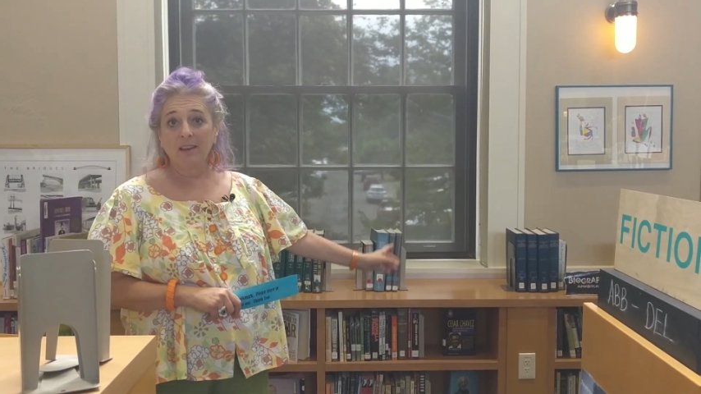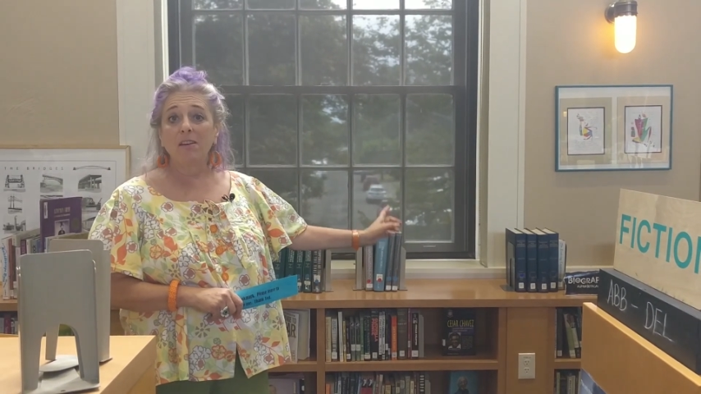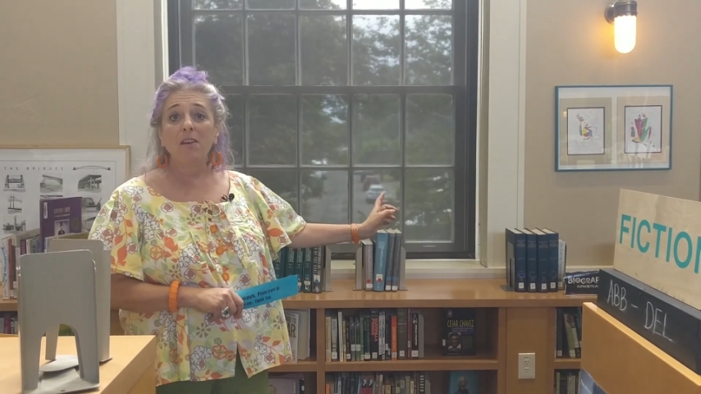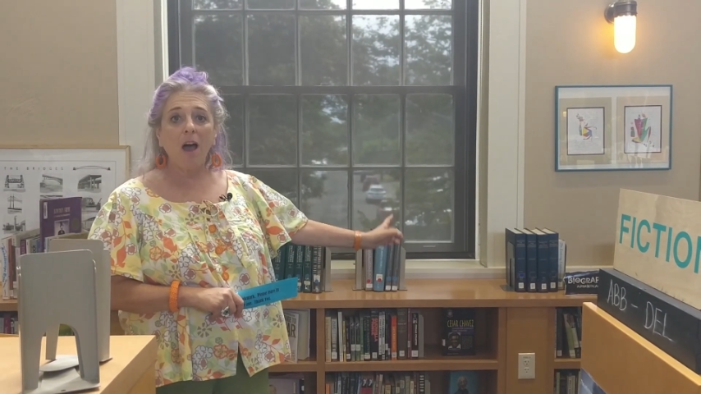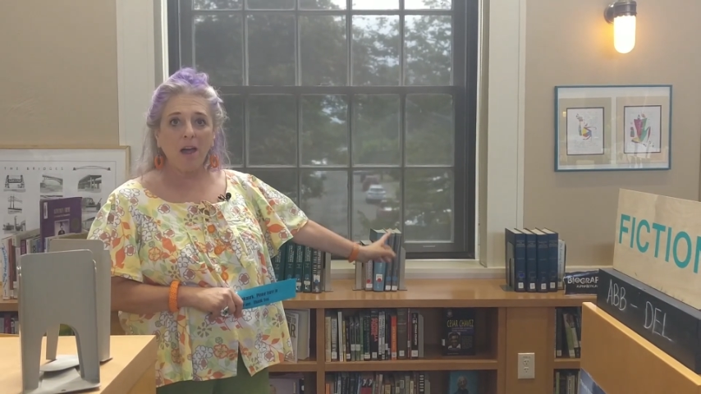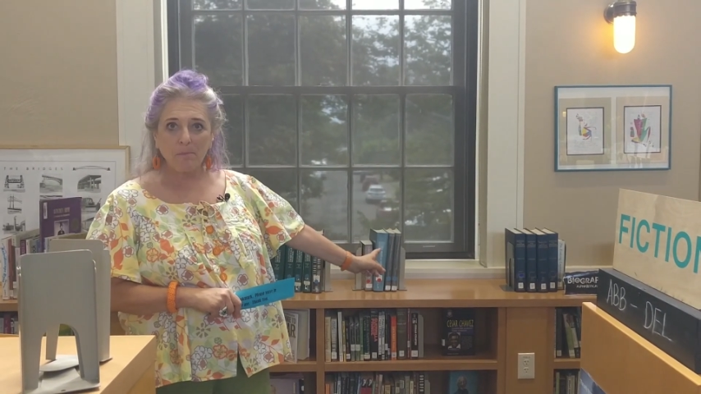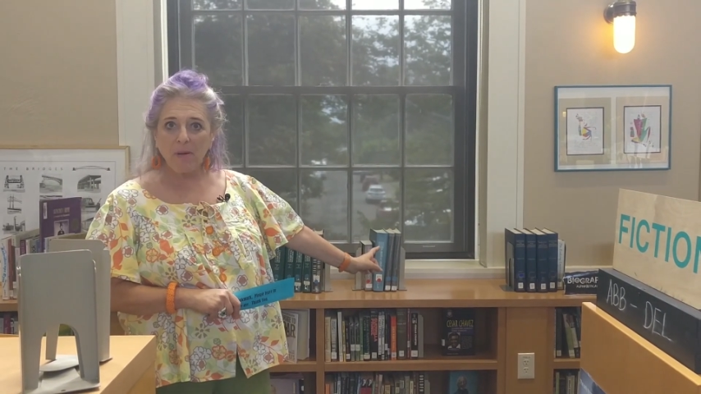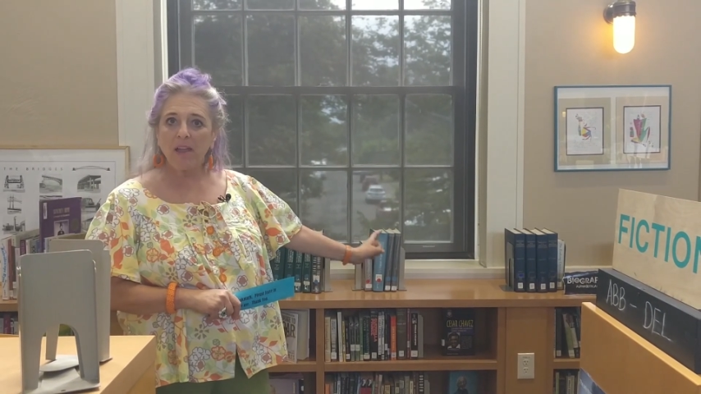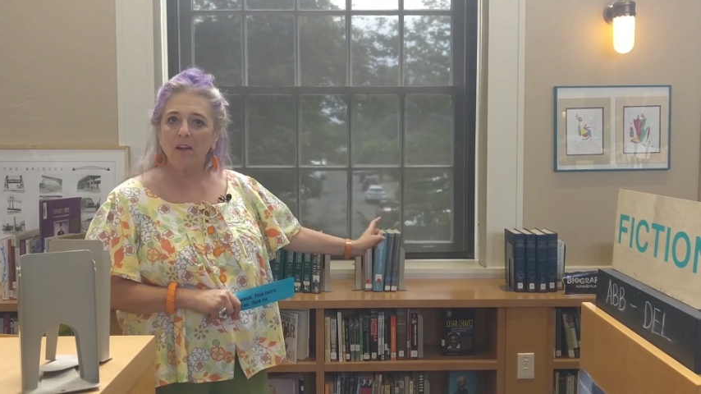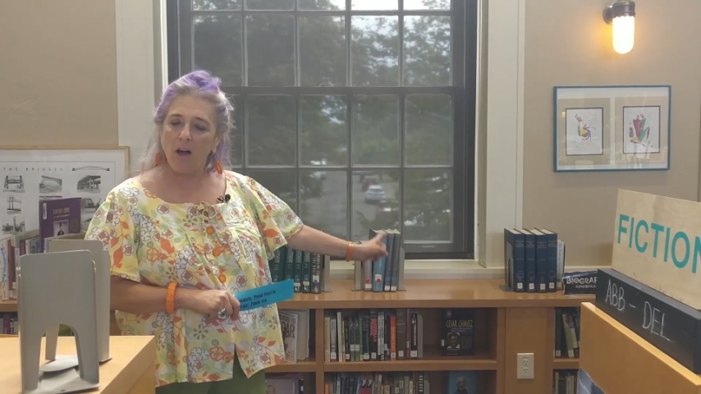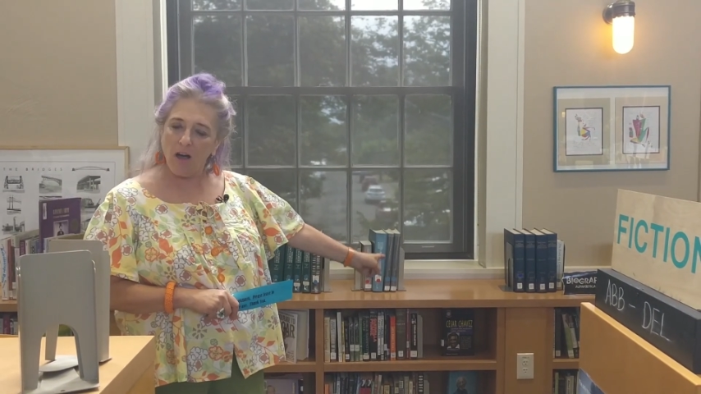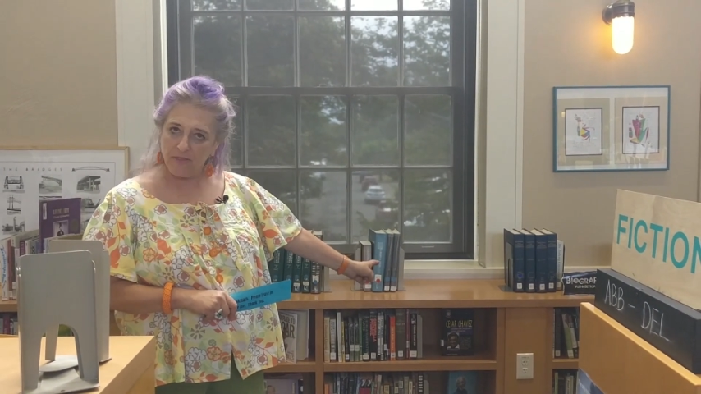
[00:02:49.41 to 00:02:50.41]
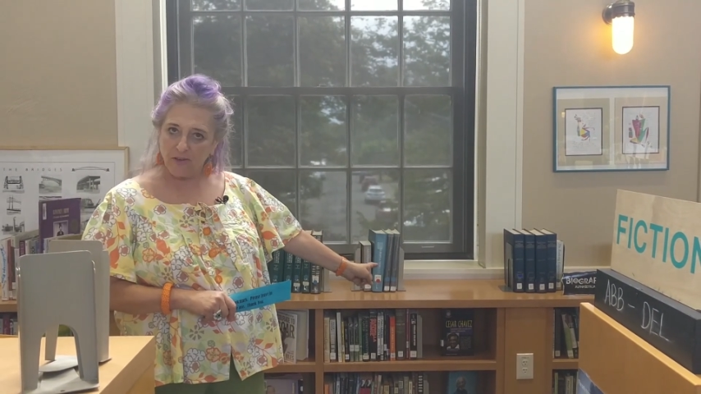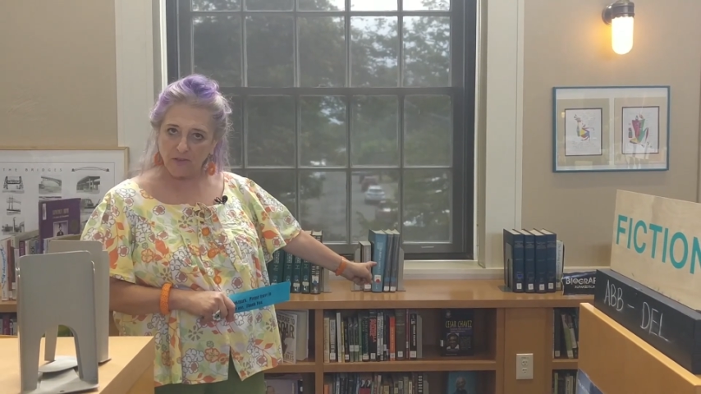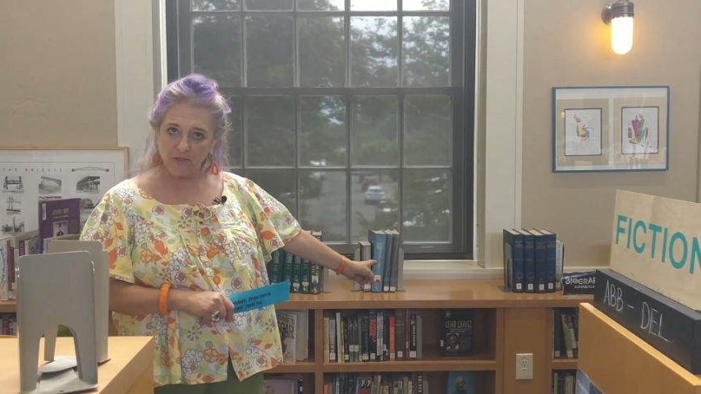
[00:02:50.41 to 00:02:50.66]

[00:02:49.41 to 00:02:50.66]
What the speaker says: not by author.